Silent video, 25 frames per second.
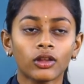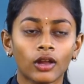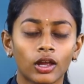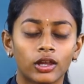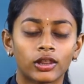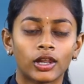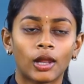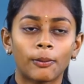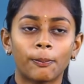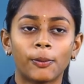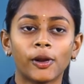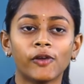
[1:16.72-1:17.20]

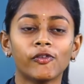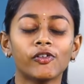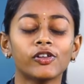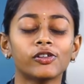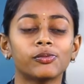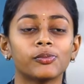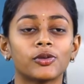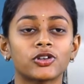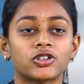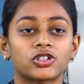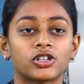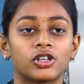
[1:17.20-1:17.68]
The previous
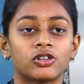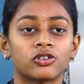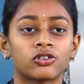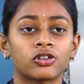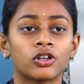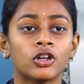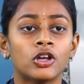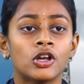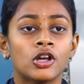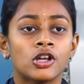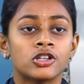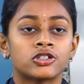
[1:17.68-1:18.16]
missions,
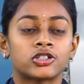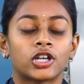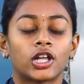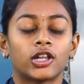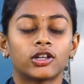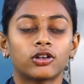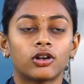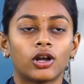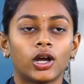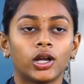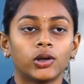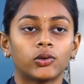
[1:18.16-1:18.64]

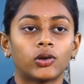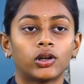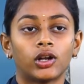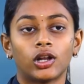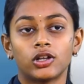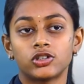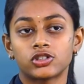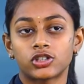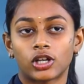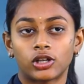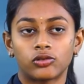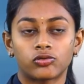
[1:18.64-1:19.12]
Chandrayaan 1
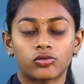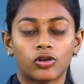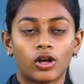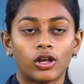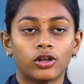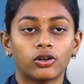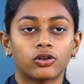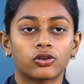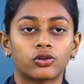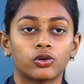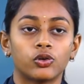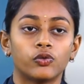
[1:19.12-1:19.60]
and
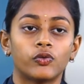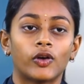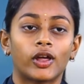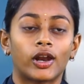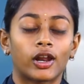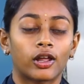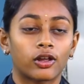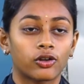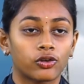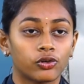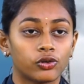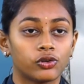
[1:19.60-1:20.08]
Chandrayaan 2 were
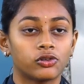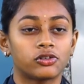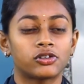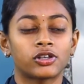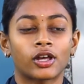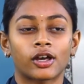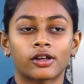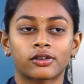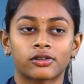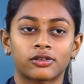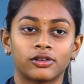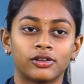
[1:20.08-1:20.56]
a huge
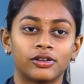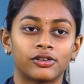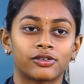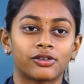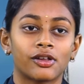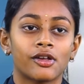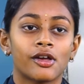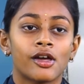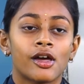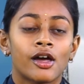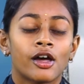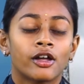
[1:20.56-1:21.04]
success.
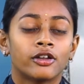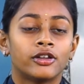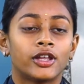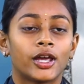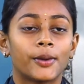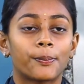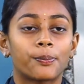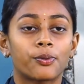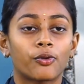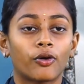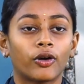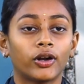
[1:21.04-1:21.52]
They
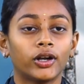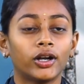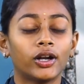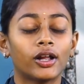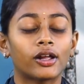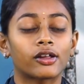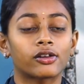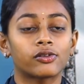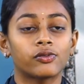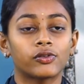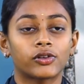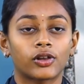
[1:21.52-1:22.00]
provided
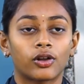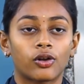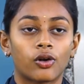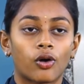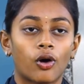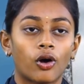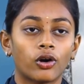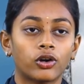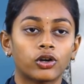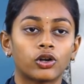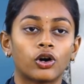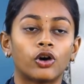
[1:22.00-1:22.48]
us with a
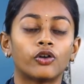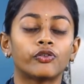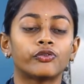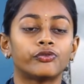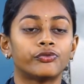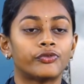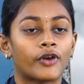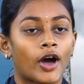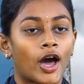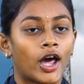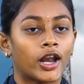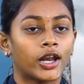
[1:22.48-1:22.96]
lot of
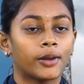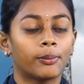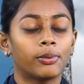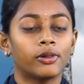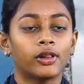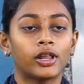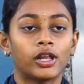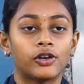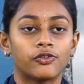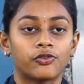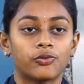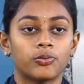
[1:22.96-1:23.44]
variable
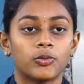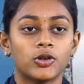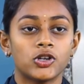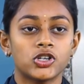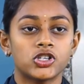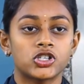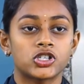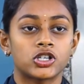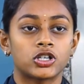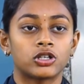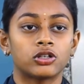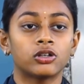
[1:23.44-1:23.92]

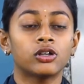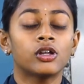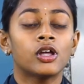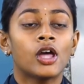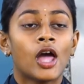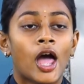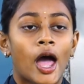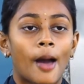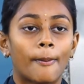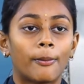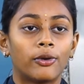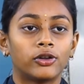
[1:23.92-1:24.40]
information
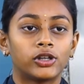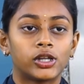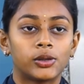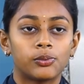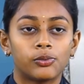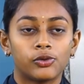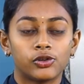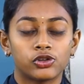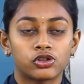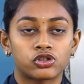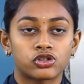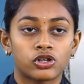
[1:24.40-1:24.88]
about the
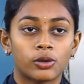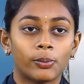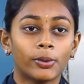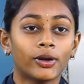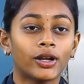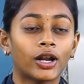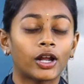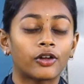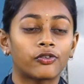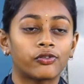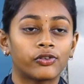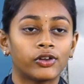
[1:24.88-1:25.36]
moon's
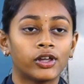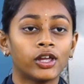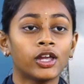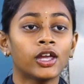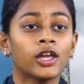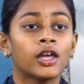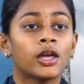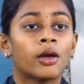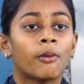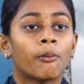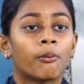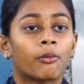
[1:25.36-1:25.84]
topography,
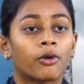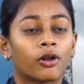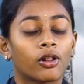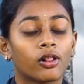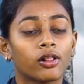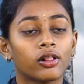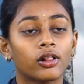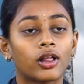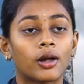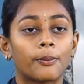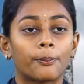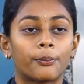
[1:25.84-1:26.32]

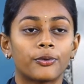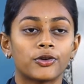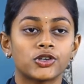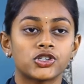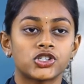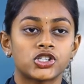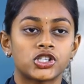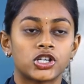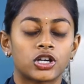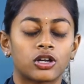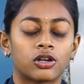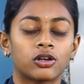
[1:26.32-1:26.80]
mineral
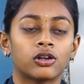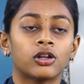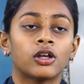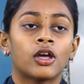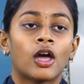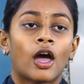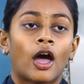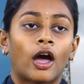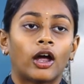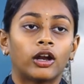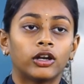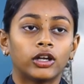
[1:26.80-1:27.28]
composition
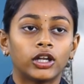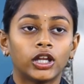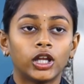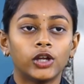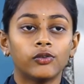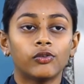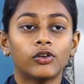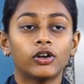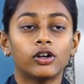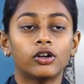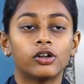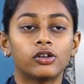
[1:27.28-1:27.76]
and
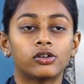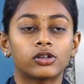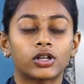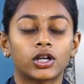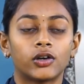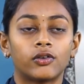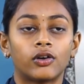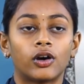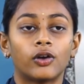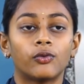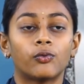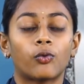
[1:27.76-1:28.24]
even
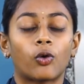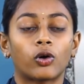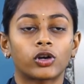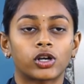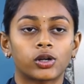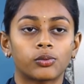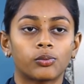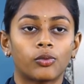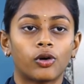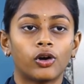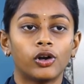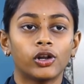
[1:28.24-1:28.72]
discovered
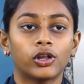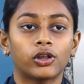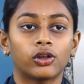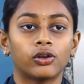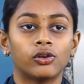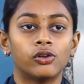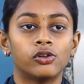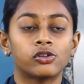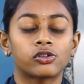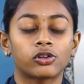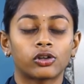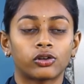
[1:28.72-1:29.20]
water
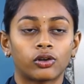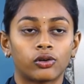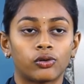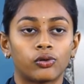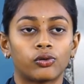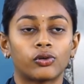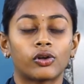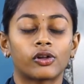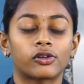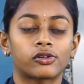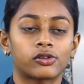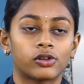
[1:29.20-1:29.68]
molecules on the
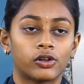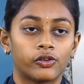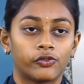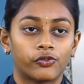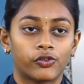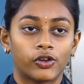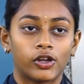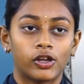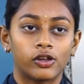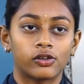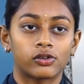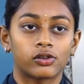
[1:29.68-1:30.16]
lunar
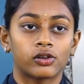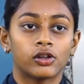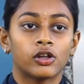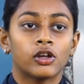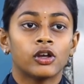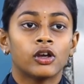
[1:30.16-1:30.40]
surface.